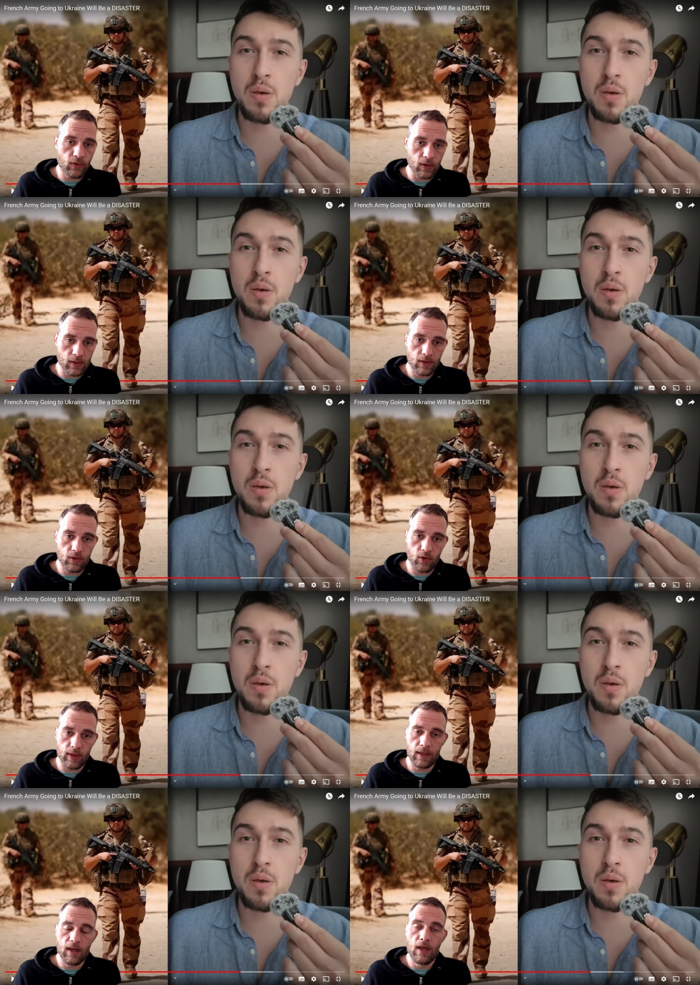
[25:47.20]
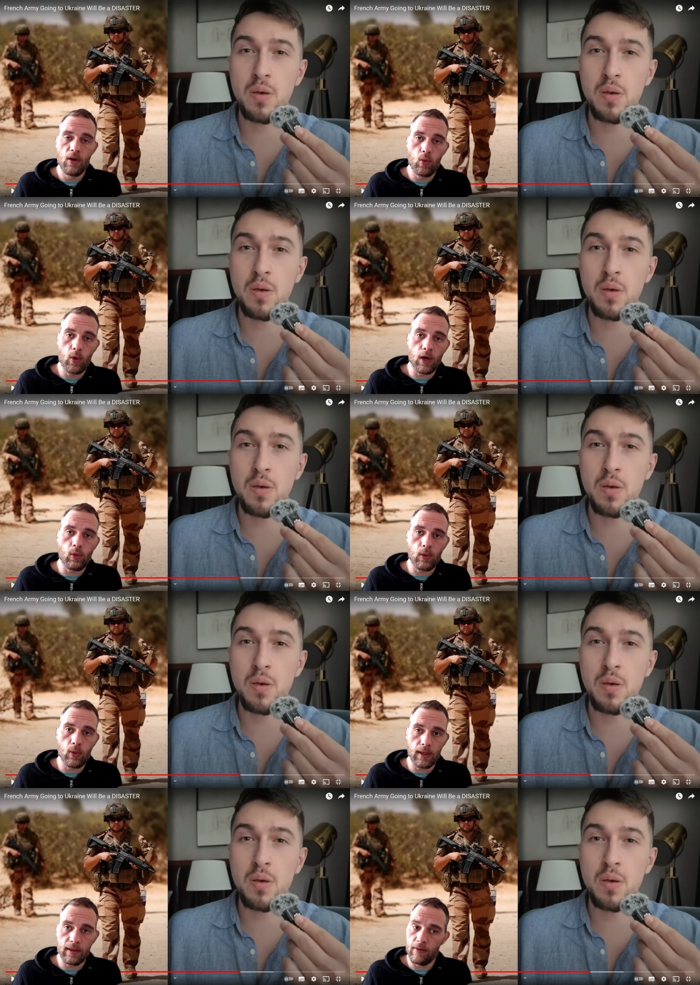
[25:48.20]
Speaker 1: force during World War
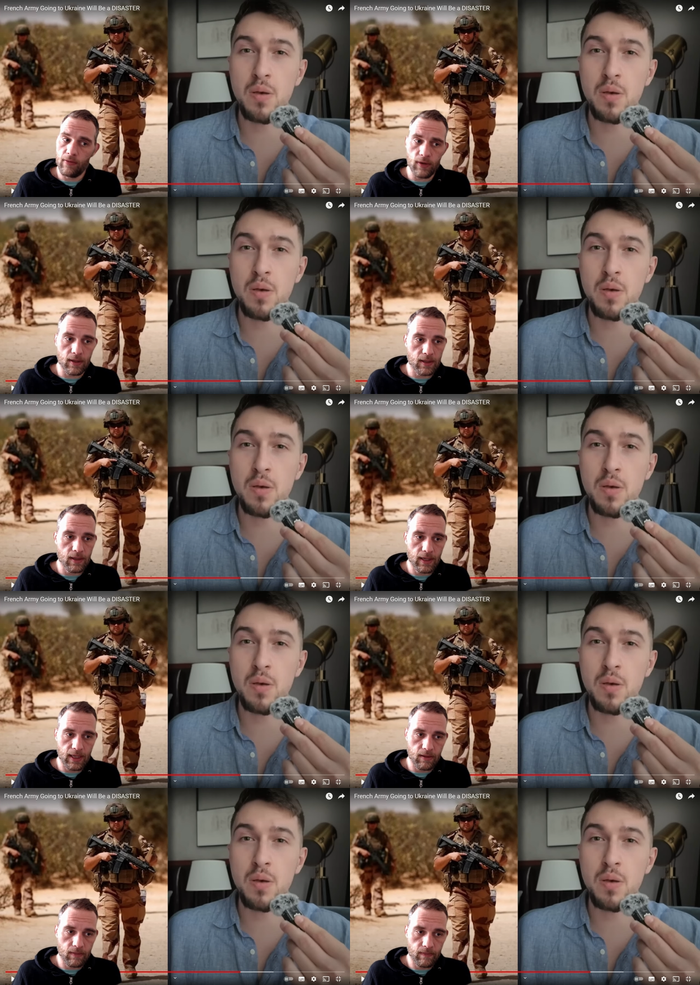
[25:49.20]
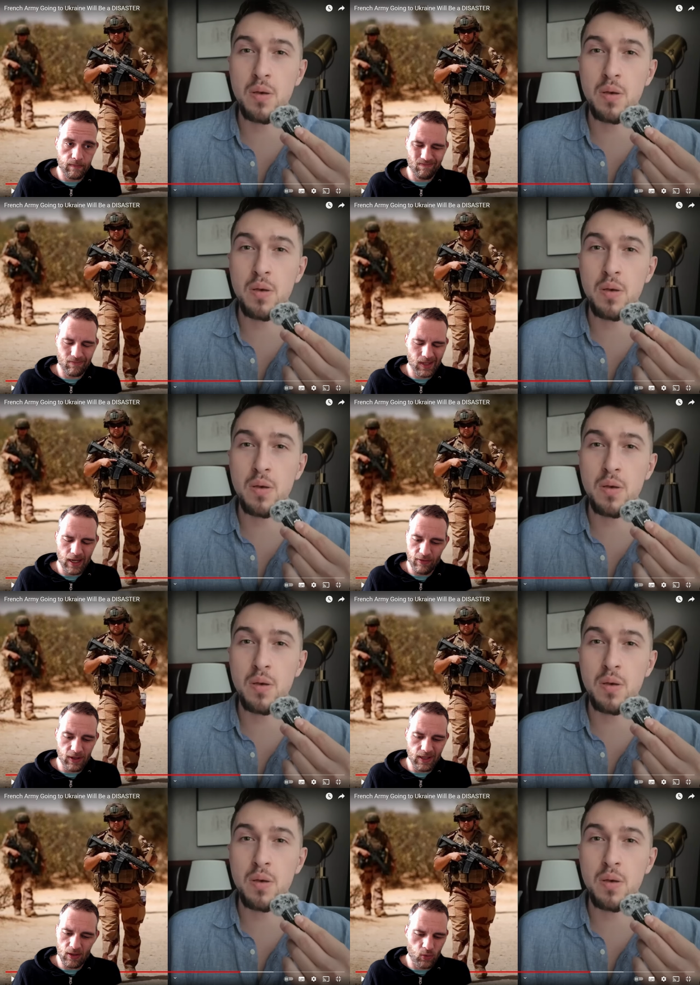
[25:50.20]
One in France, and I
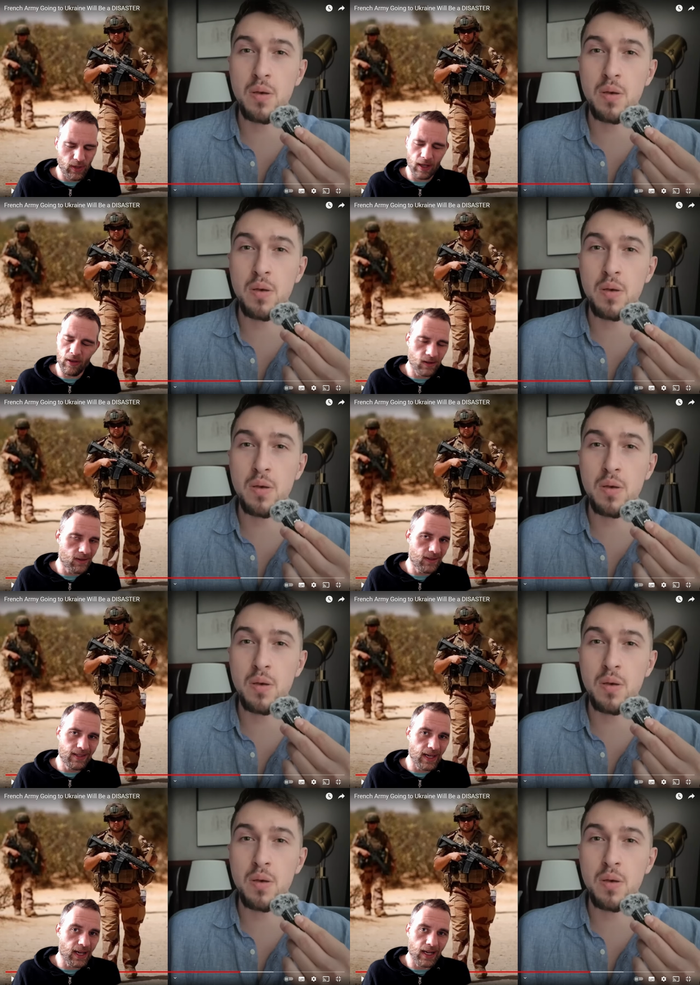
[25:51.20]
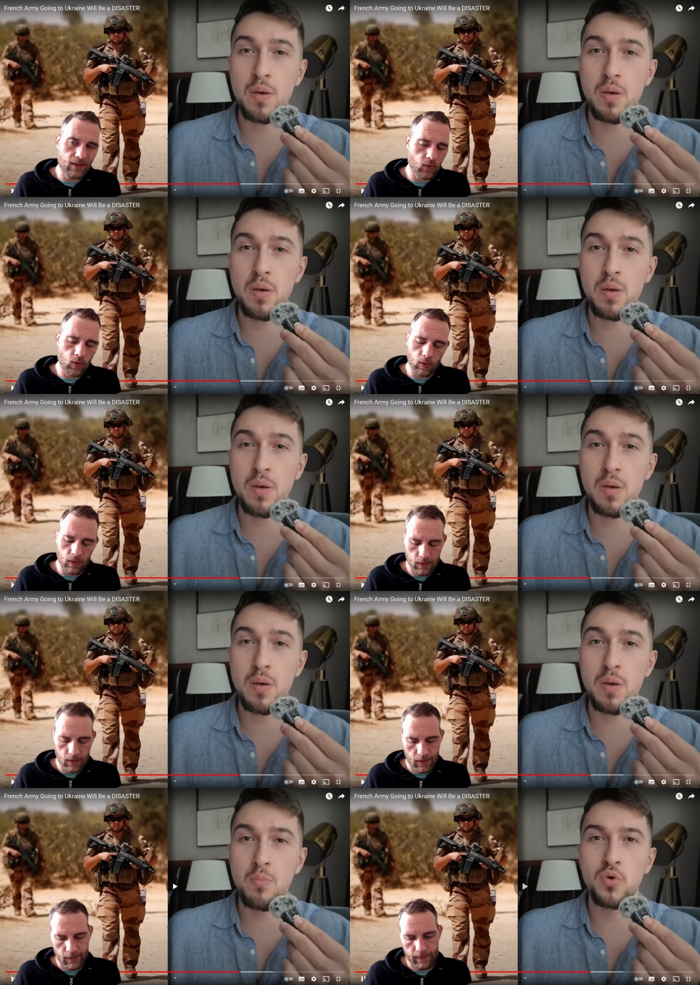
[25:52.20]
think that we are not there at all.
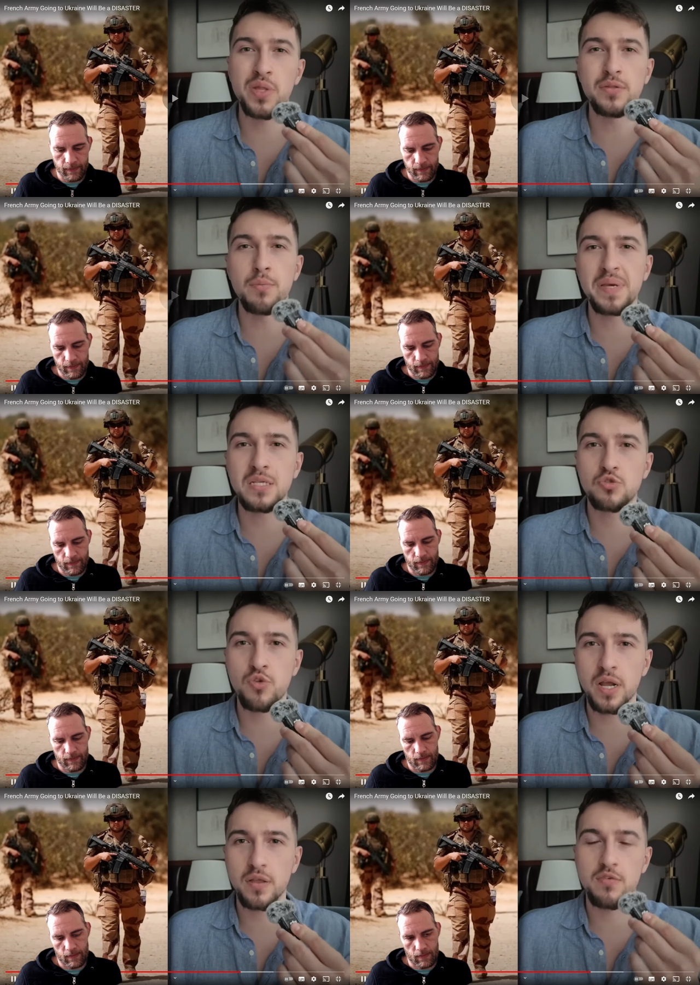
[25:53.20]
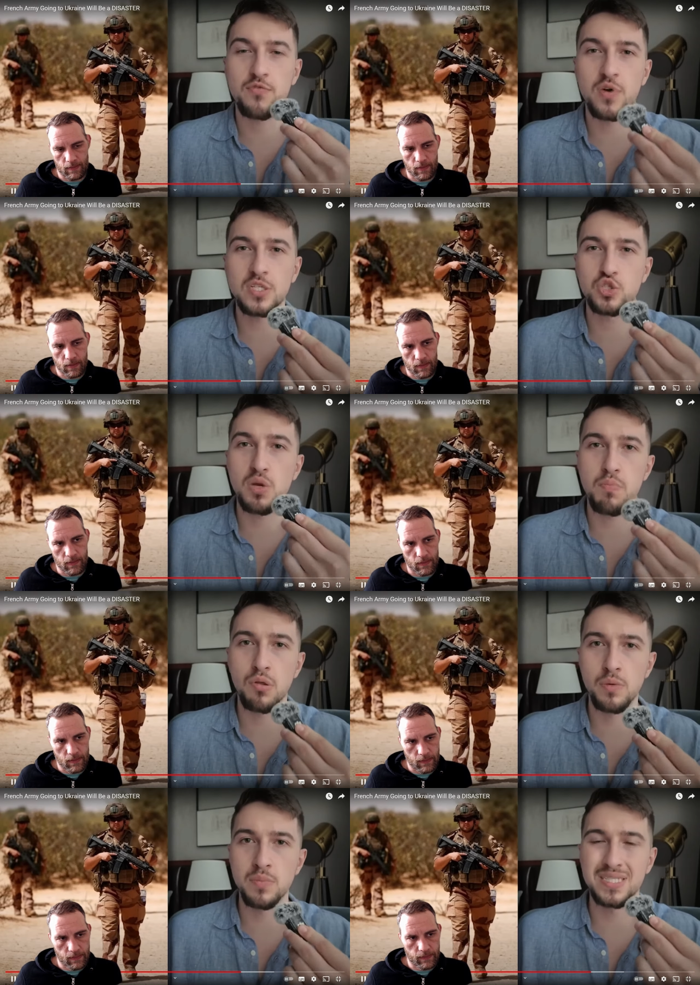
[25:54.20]
Speaker 2: Remember that the peak strength of French
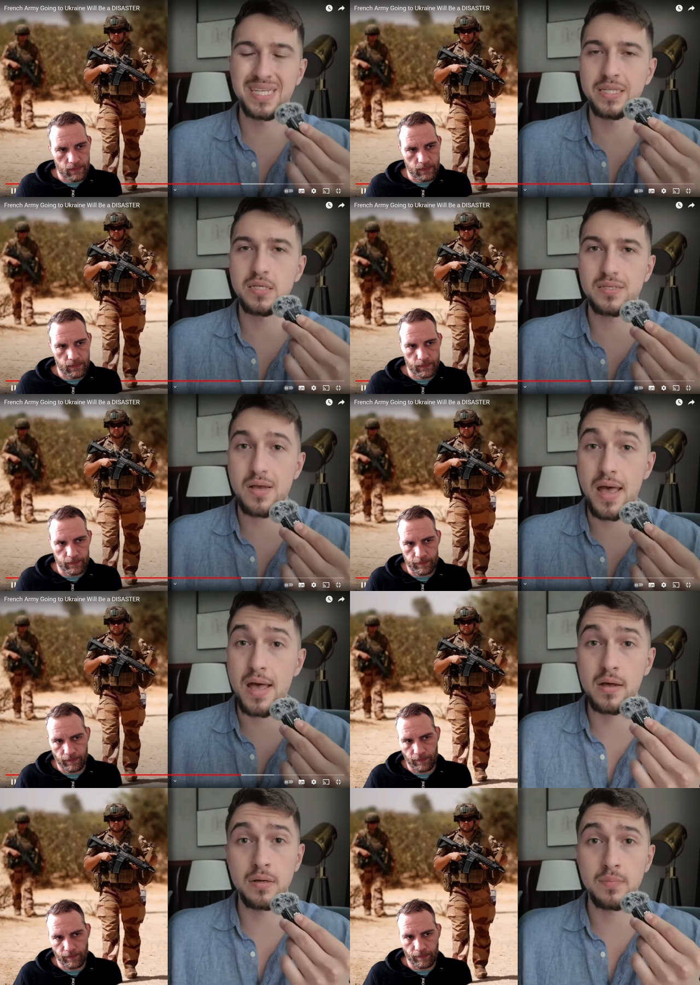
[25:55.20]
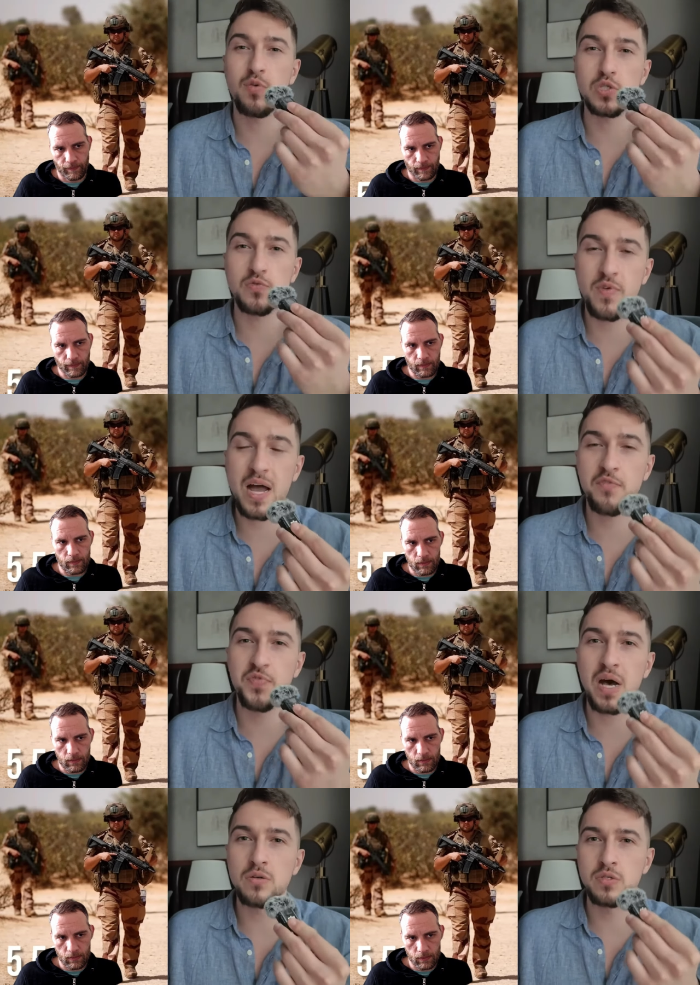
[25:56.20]
deployment in the Sahel was
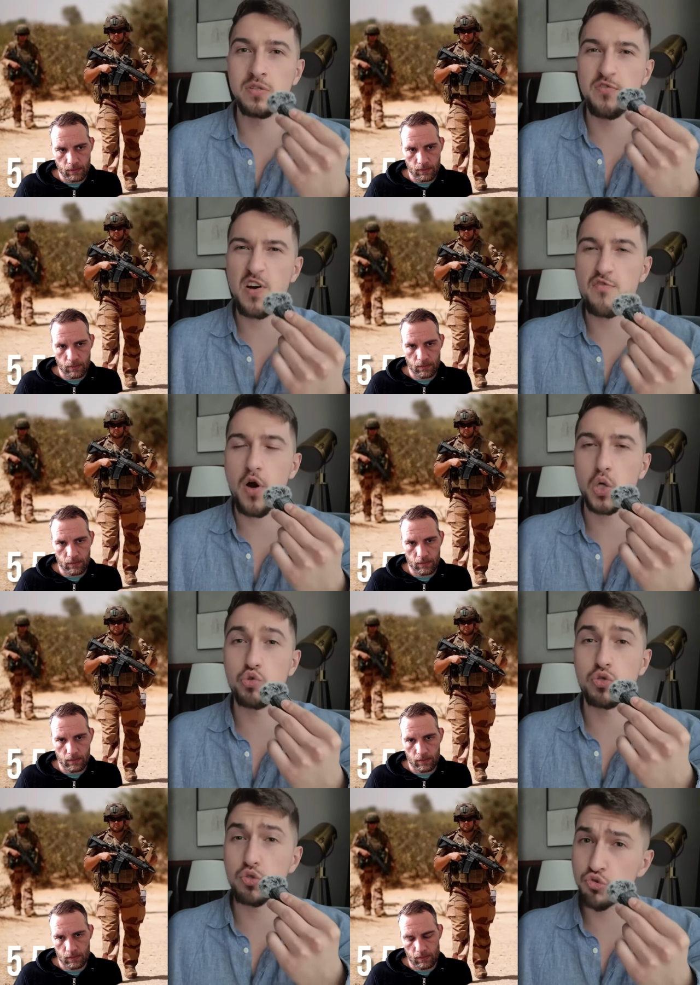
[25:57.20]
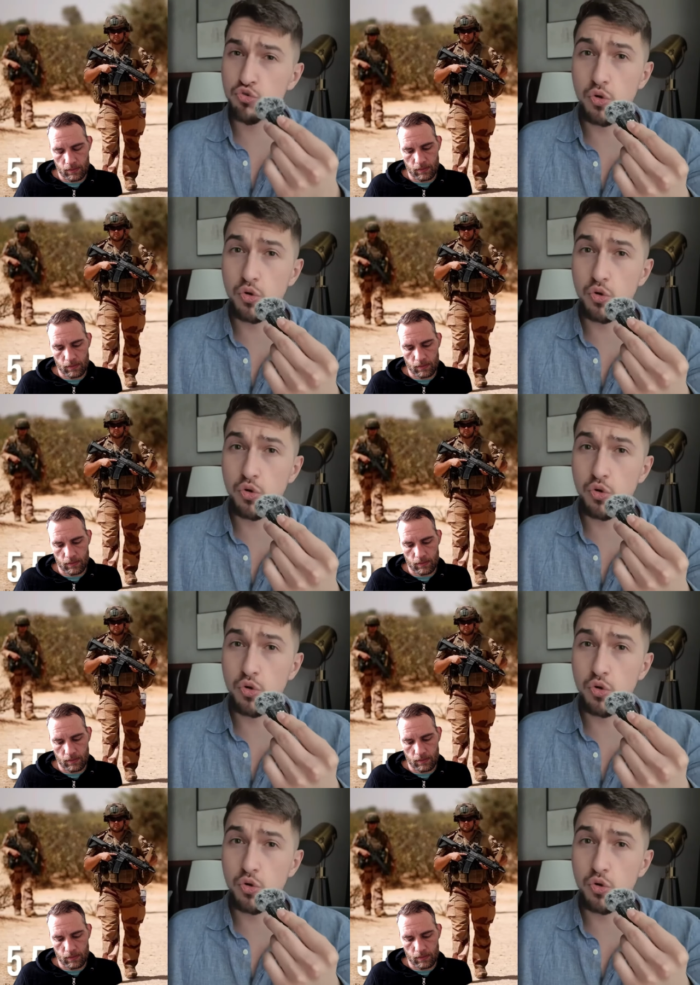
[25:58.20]
five thousand five hundred